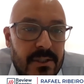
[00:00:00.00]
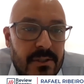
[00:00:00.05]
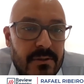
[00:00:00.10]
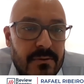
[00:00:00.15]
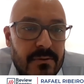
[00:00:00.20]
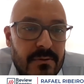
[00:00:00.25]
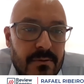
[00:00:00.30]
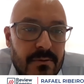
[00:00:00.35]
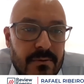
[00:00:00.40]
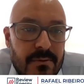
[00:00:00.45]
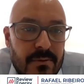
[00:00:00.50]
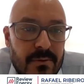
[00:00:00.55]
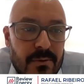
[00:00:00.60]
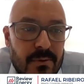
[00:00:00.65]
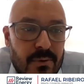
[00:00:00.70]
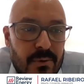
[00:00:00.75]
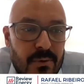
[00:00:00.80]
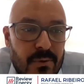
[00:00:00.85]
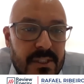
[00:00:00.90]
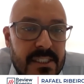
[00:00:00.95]
to
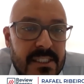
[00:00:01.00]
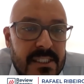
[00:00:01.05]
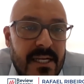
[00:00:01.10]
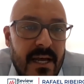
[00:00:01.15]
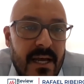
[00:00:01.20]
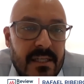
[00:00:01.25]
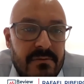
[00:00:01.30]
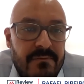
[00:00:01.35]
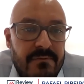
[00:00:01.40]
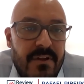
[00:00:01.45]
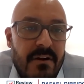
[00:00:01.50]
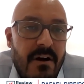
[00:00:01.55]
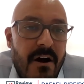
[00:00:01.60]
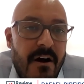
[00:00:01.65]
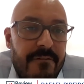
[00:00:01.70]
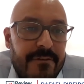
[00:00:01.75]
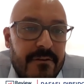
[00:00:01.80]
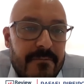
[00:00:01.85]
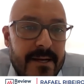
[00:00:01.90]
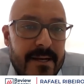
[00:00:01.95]
discuss with the
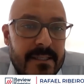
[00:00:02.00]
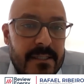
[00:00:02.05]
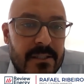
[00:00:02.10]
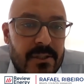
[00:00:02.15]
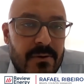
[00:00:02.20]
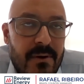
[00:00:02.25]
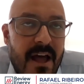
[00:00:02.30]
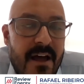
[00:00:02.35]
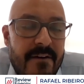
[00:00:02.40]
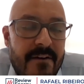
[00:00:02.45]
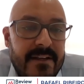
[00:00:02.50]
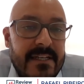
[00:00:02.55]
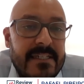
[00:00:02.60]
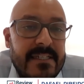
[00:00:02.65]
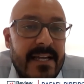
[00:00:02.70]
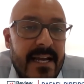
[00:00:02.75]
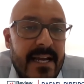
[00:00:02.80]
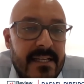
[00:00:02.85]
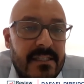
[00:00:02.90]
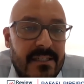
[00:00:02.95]
government to have
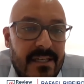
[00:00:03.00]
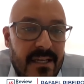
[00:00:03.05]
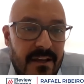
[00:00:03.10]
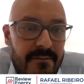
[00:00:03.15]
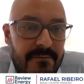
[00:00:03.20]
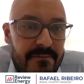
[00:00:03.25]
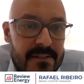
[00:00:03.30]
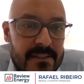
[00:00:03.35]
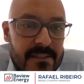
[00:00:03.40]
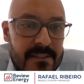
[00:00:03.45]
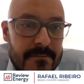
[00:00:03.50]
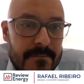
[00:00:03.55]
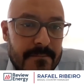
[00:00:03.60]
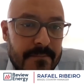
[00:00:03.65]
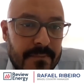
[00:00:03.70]
incentives